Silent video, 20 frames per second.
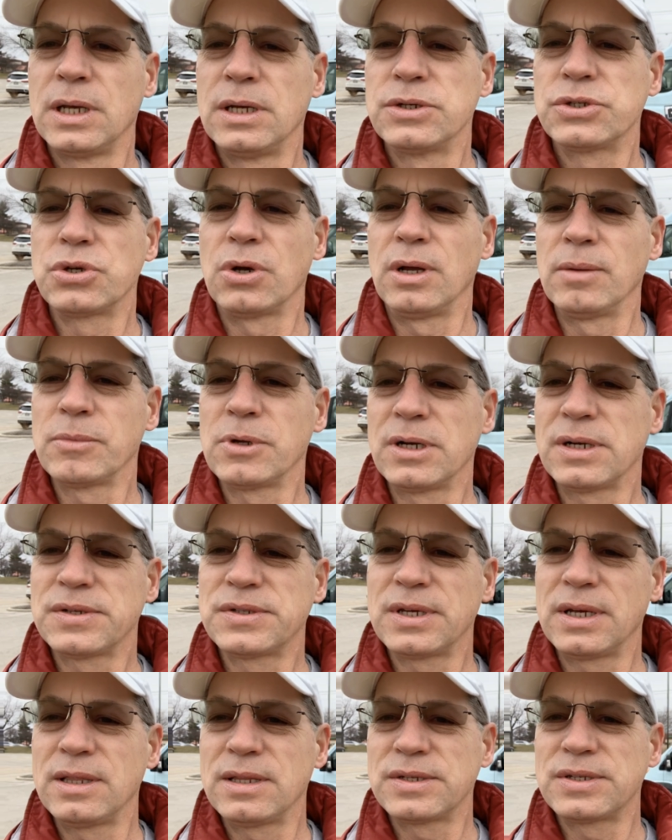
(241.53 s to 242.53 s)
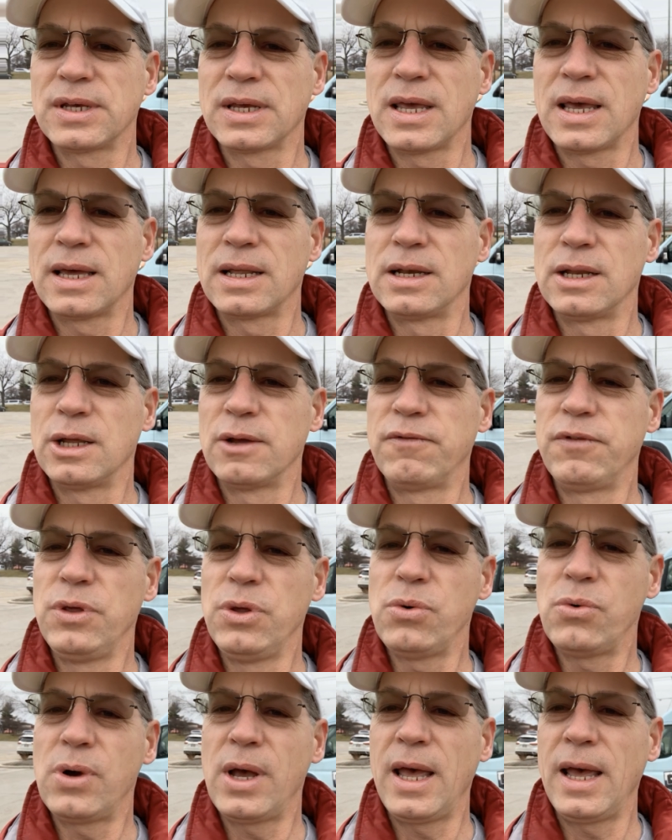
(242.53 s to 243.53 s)
So I'm going to say this again. If
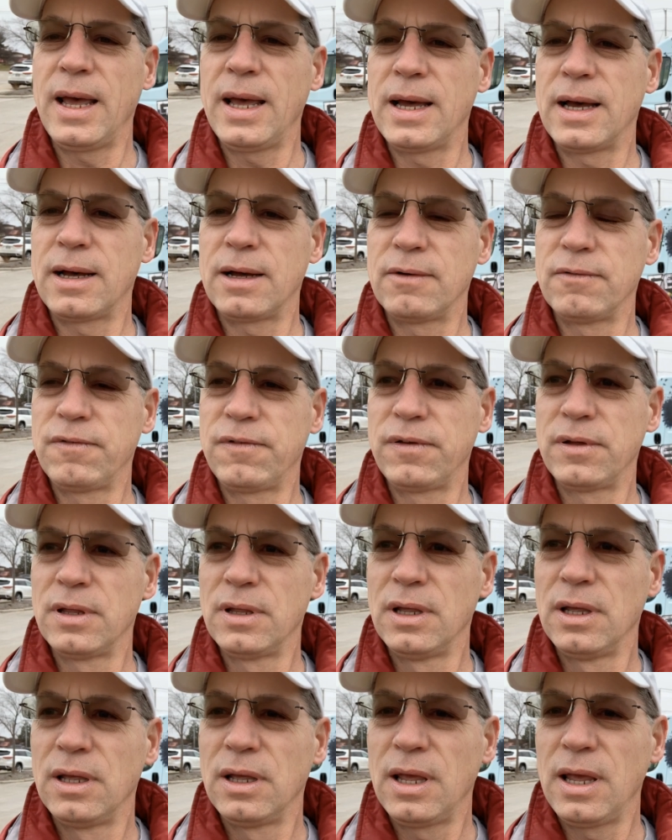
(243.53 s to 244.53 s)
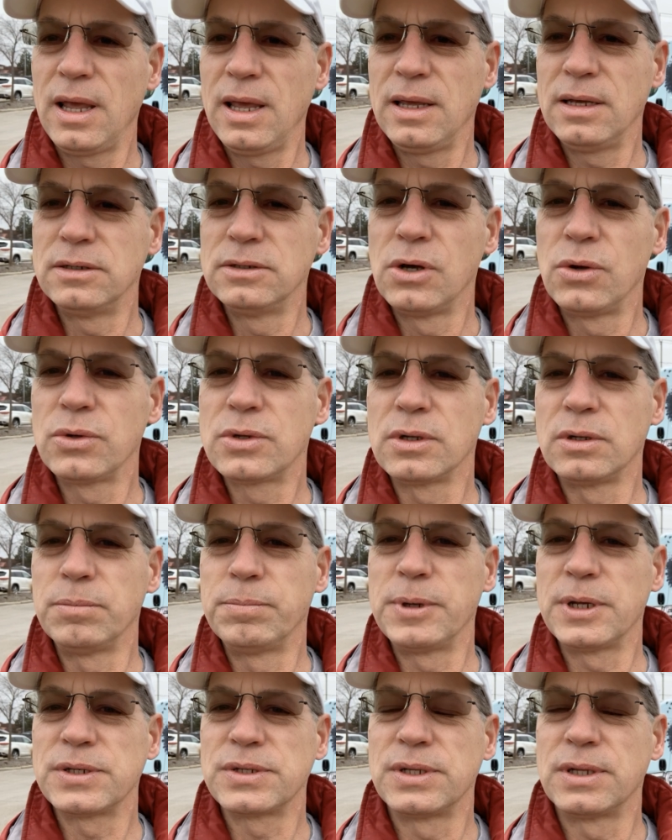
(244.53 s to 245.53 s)
you have a local
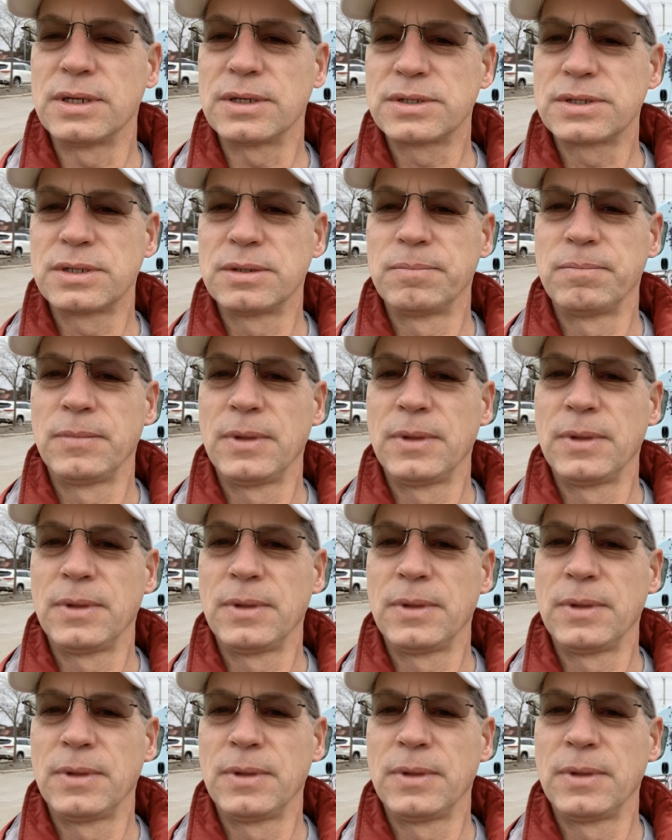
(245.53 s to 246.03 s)
business,